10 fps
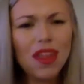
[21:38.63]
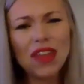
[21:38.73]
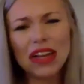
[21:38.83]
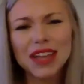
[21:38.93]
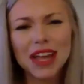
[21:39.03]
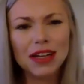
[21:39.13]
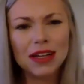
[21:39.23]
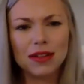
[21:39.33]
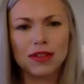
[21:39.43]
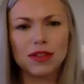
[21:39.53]
that's kind
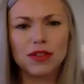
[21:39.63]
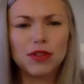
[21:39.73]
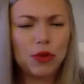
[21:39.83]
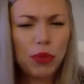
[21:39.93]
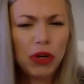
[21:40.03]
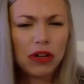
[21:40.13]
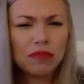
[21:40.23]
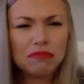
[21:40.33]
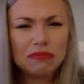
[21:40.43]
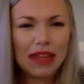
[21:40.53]
of super
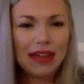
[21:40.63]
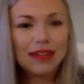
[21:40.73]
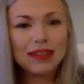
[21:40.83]
like